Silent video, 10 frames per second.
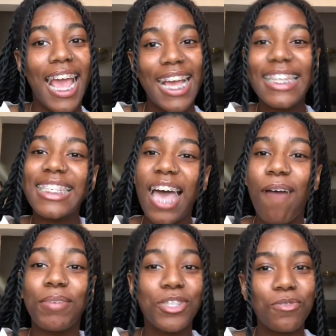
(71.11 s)

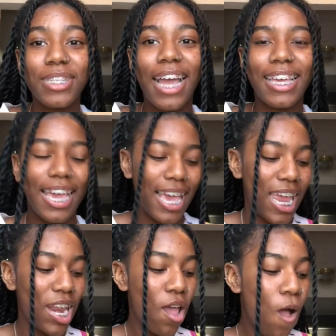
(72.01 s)
ASAP as soon as I
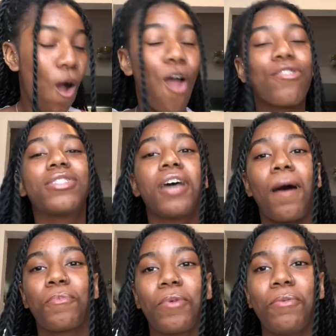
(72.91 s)
can are the
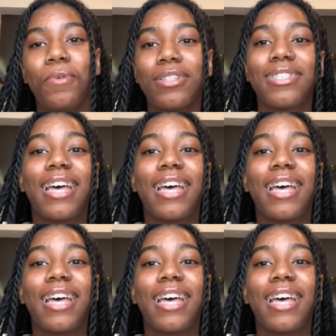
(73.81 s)
top three ones.